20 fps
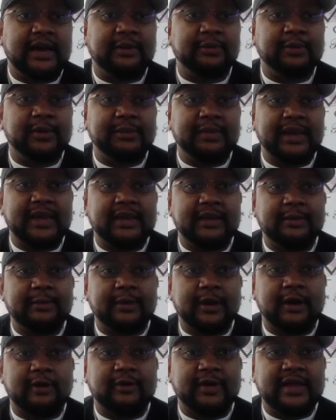We made
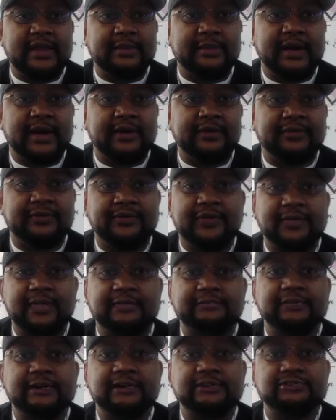around about
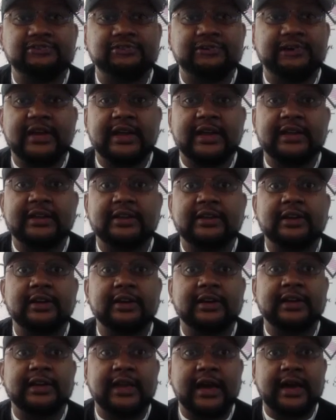
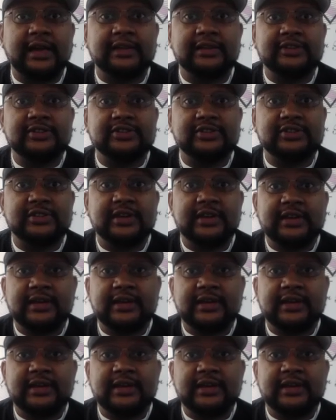$530.